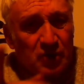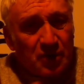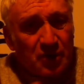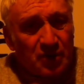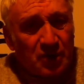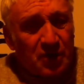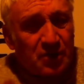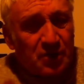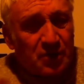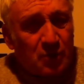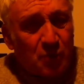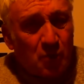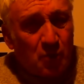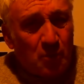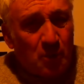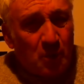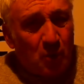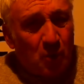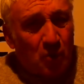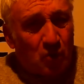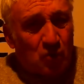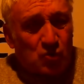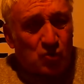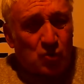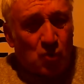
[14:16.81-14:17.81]
Not that the
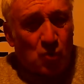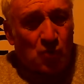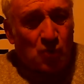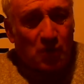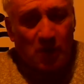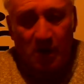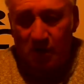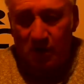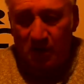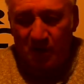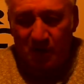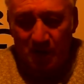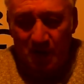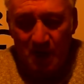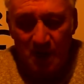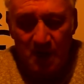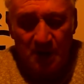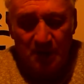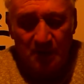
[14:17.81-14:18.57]
workers won't earn it,